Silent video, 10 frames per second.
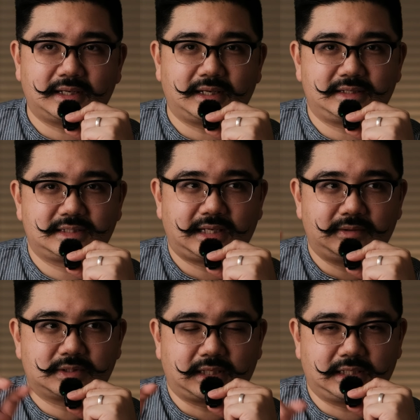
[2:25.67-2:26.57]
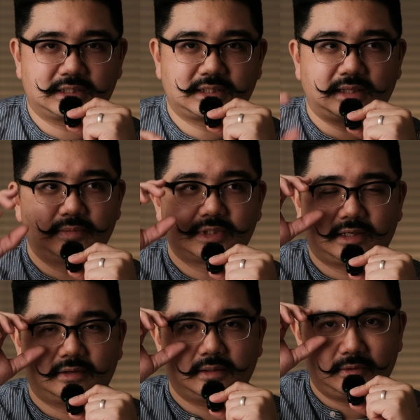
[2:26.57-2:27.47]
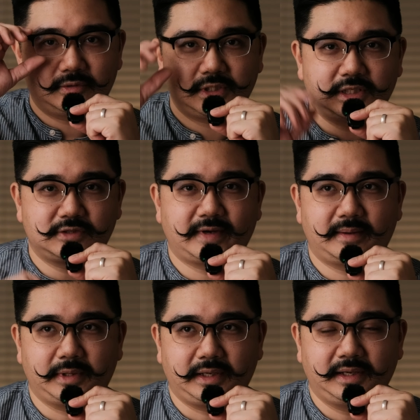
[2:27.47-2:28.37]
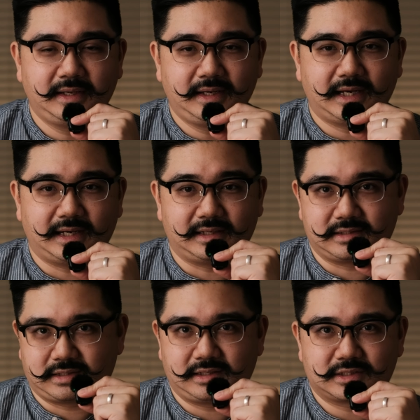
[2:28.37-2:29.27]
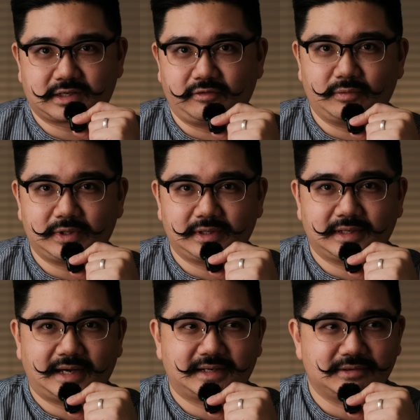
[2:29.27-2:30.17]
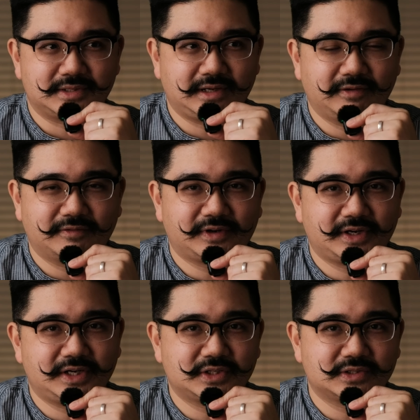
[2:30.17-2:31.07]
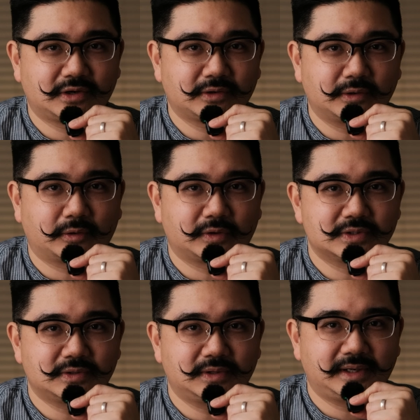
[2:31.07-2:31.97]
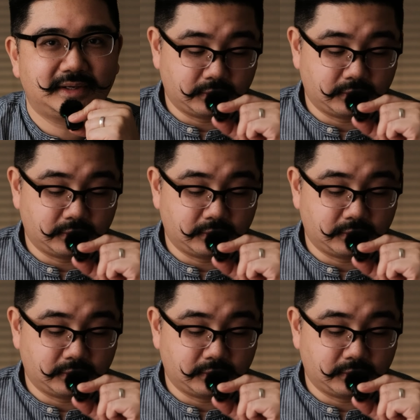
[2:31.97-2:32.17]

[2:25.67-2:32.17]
and I'd say it's like a subset of the blue cheese family, and as I discovered within that, there's even variations on Gorgonzola. The